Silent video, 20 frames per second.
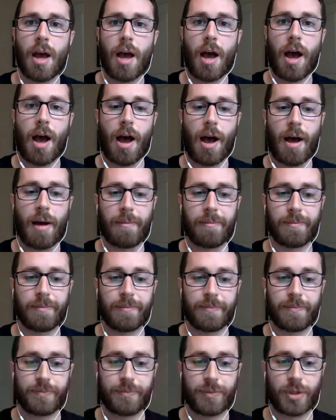
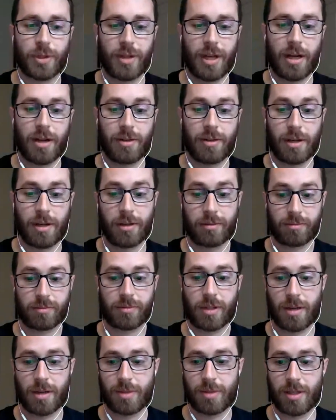So there
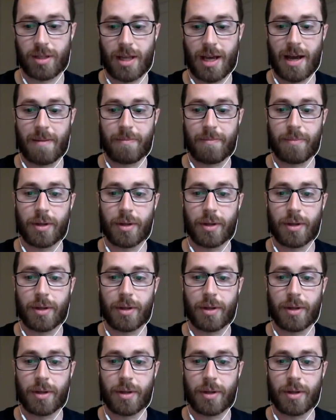comes to that,